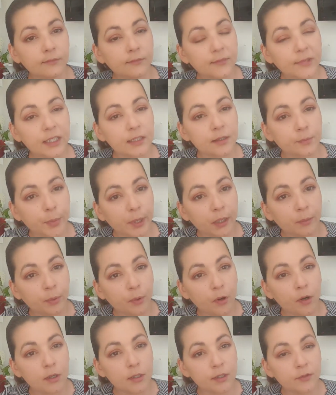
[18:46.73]
that's a big
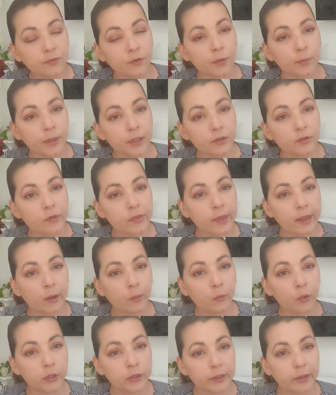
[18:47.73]
pause for me to
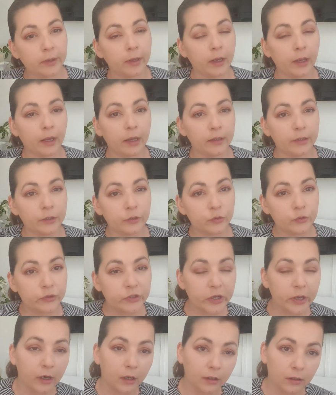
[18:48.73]
think what I need
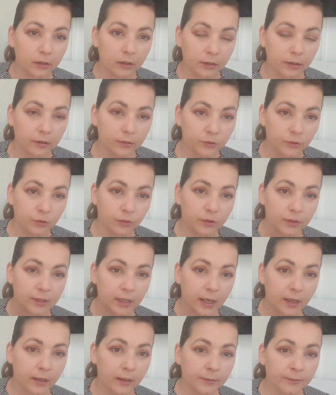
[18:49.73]
to
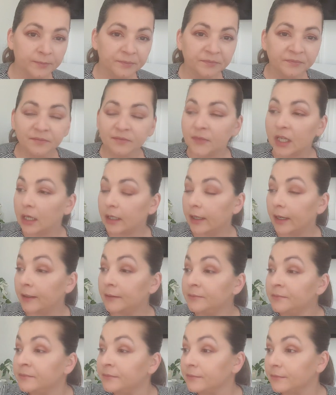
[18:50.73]
say again.
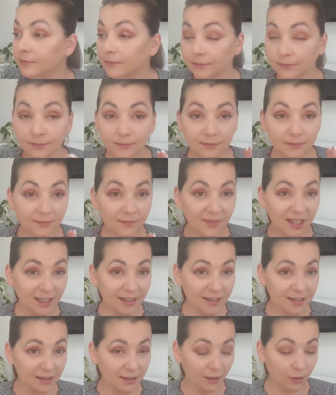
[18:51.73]

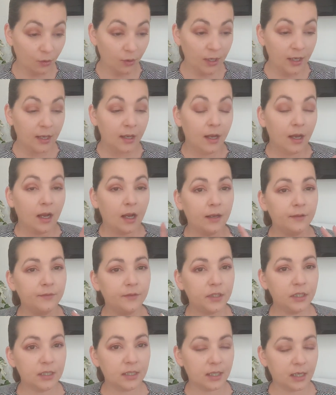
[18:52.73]
So I've
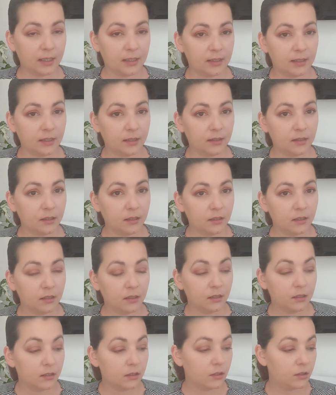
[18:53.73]
decided
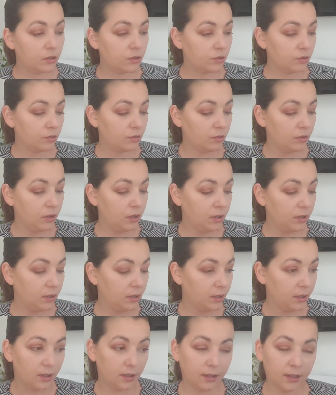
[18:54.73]
to
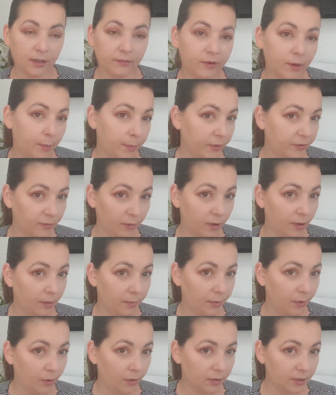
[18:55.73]
give up of
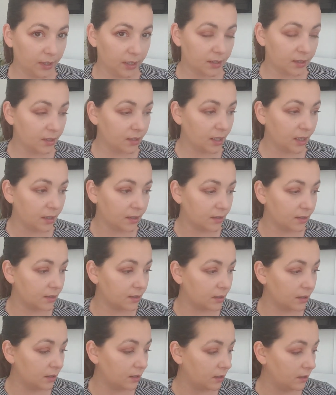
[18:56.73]
all this. That's
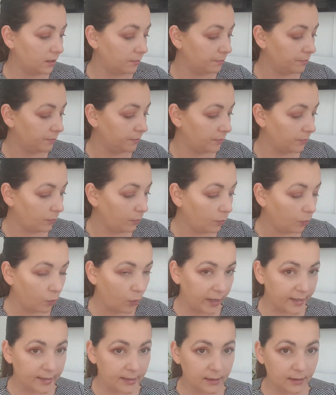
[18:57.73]

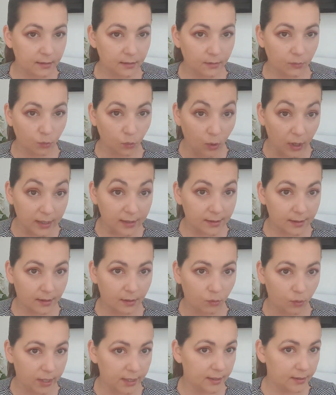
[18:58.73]
was a
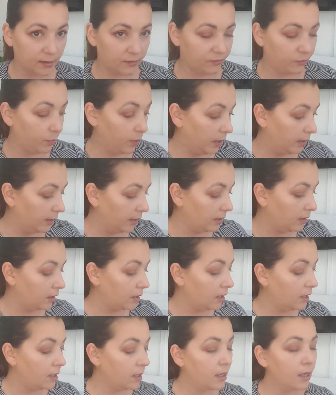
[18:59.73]
waste of money.
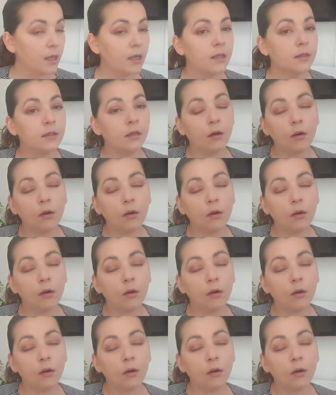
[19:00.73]
The